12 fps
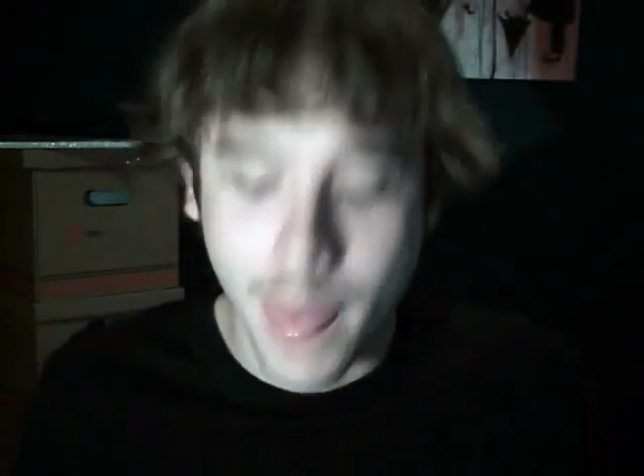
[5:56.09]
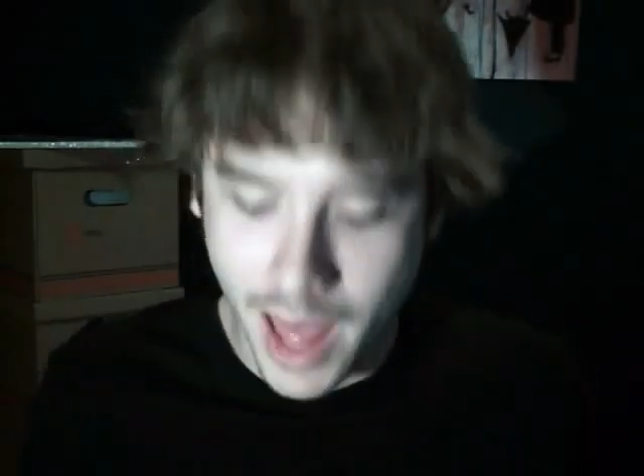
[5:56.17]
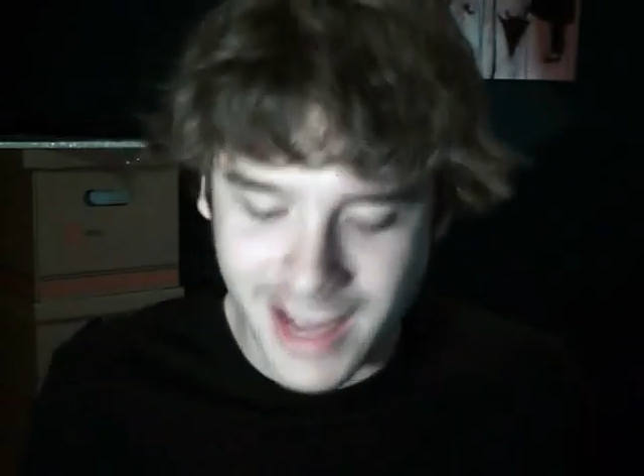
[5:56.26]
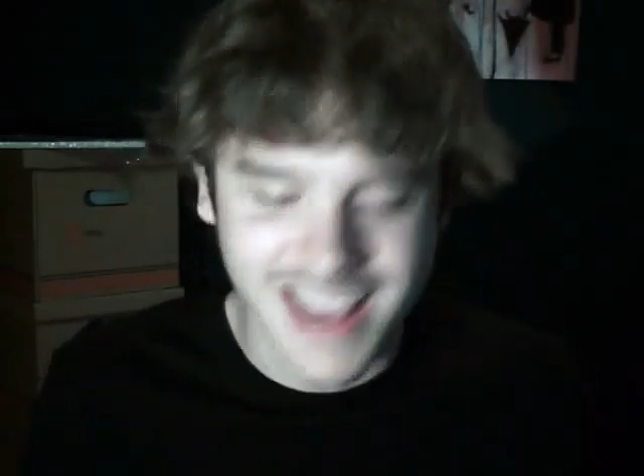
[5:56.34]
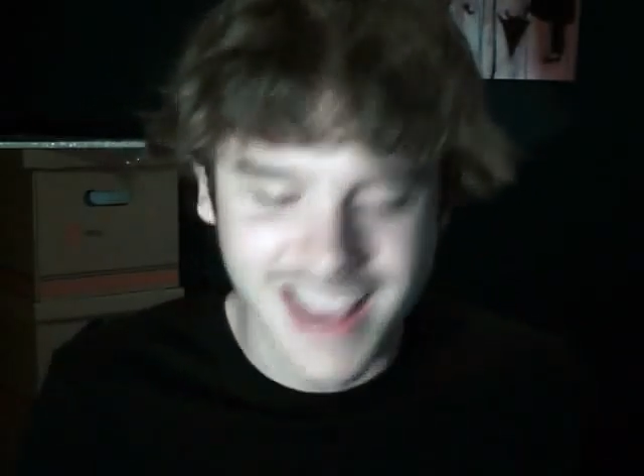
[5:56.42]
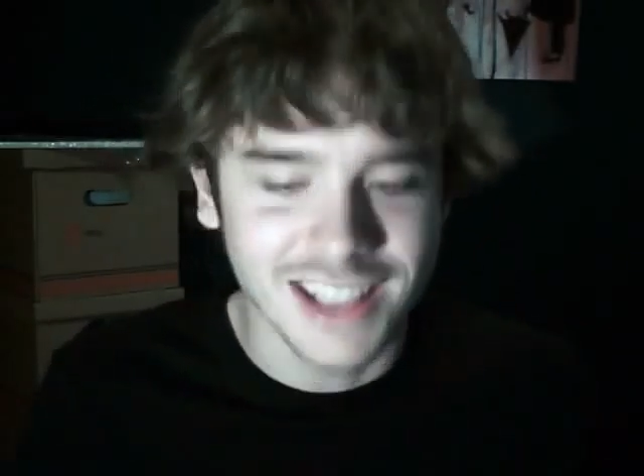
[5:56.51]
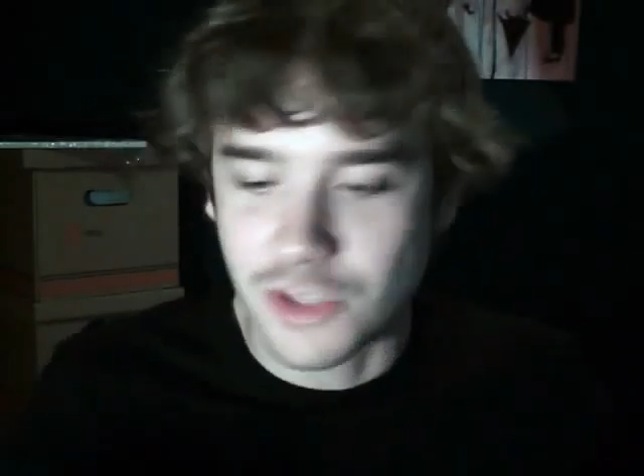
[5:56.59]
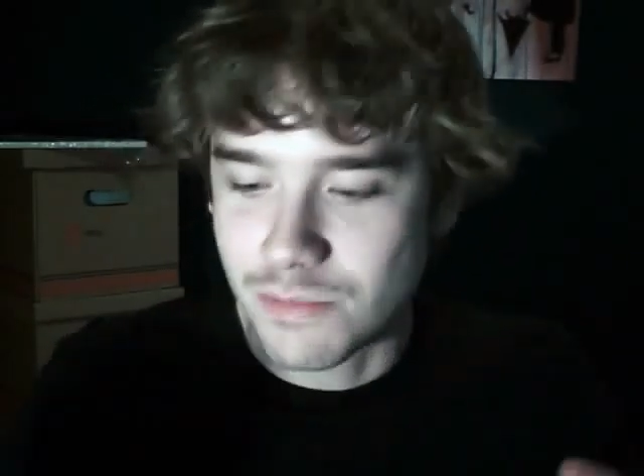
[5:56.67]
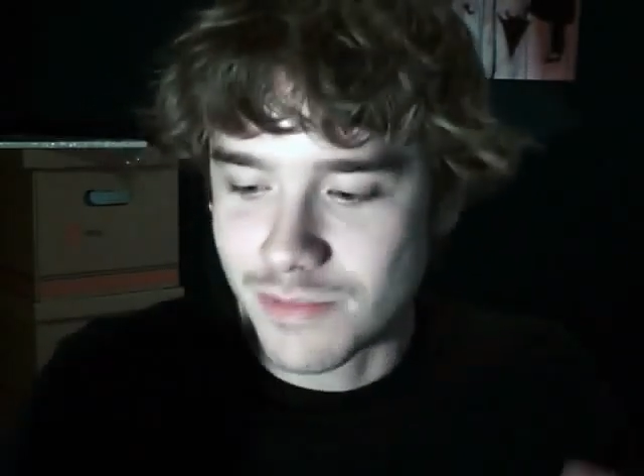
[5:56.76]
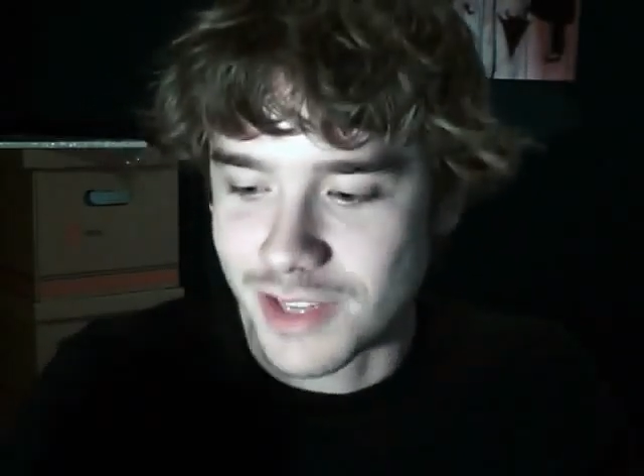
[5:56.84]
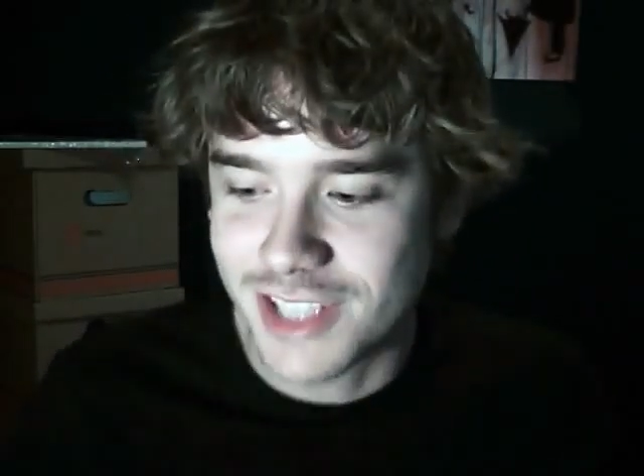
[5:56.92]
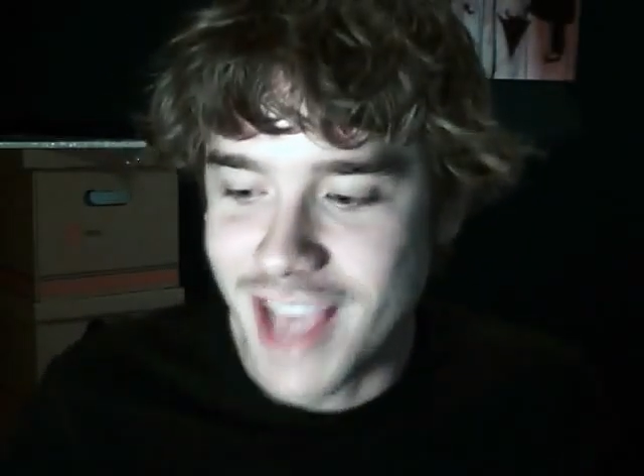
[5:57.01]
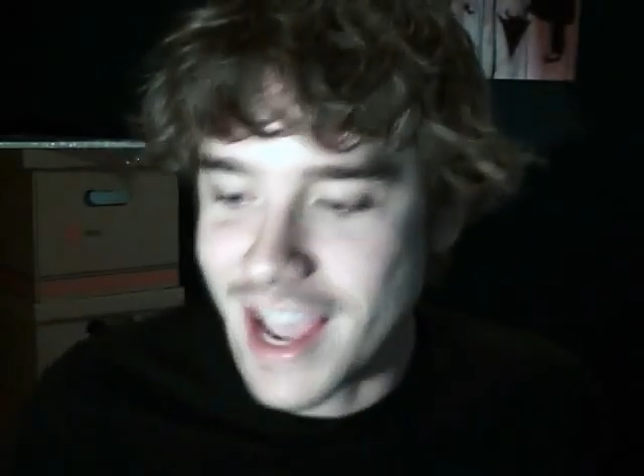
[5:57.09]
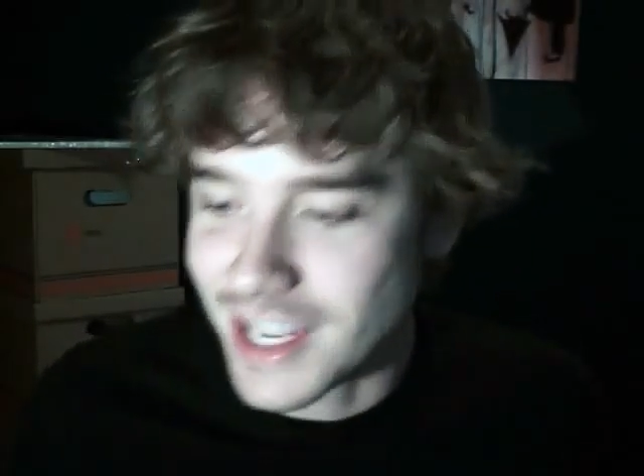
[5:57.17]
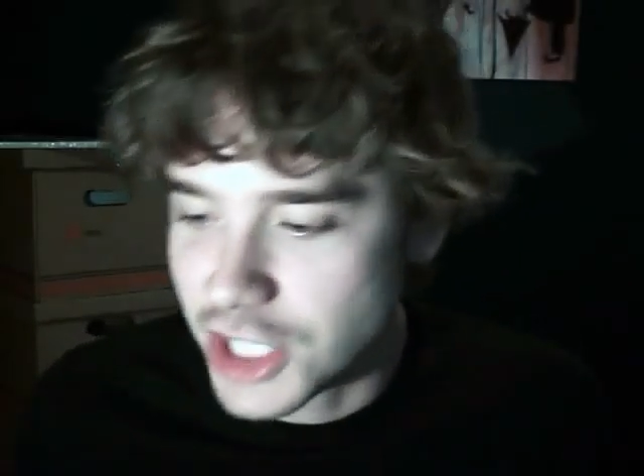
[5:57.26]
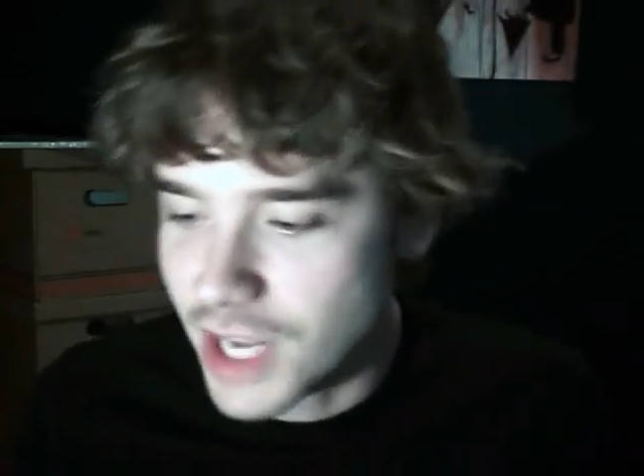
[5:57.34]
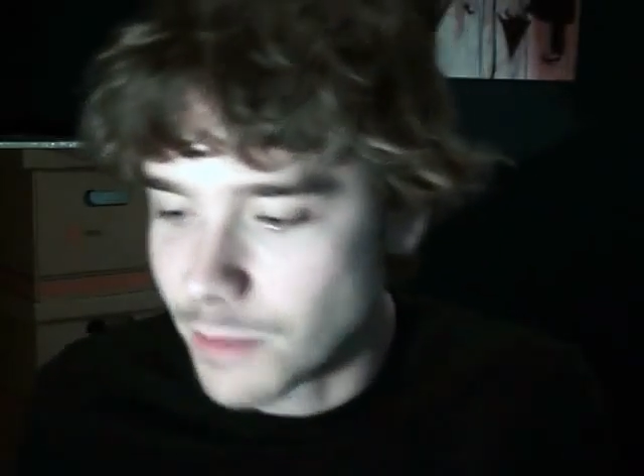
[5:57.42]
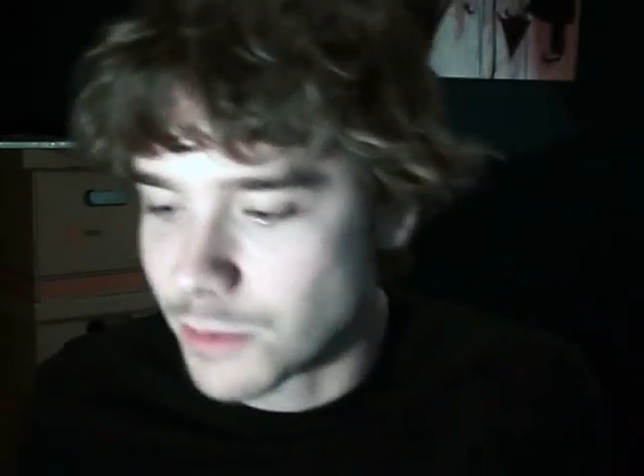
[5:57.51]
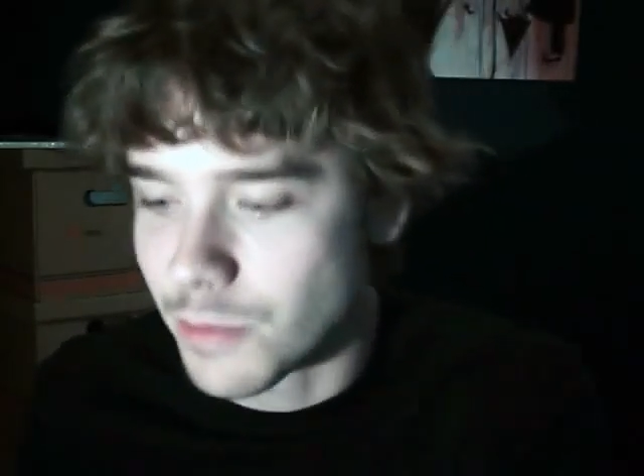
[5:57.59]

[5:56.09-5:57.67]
And he had just the stack of chips,